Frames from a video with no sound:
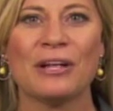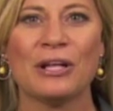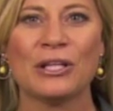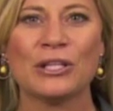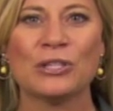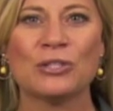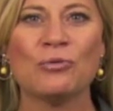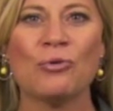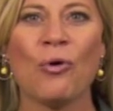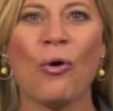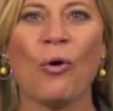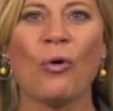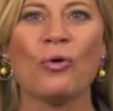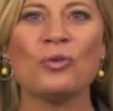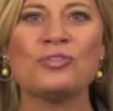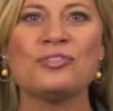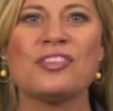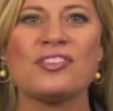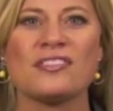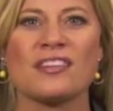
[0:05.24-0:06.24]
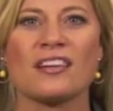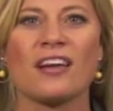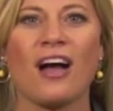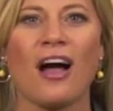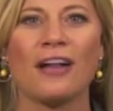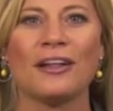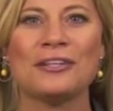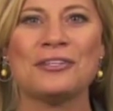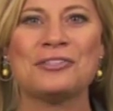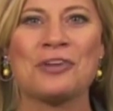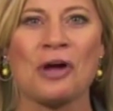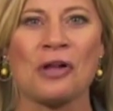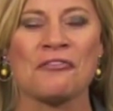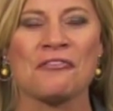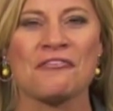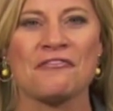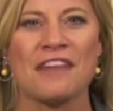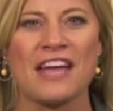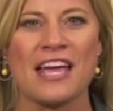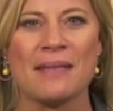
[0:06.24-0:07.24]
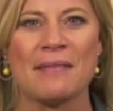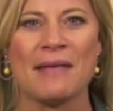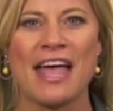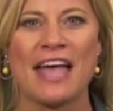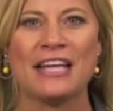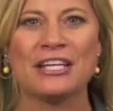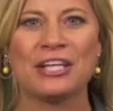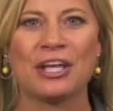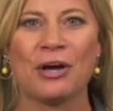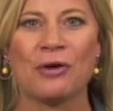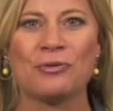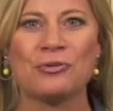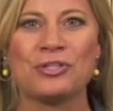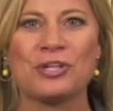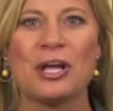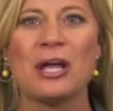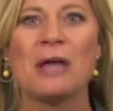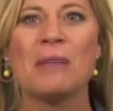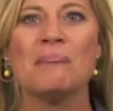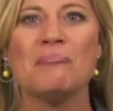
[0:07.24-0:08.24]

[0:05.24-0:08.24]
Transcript: Lou Holtz is a College Hall of Fame head coach,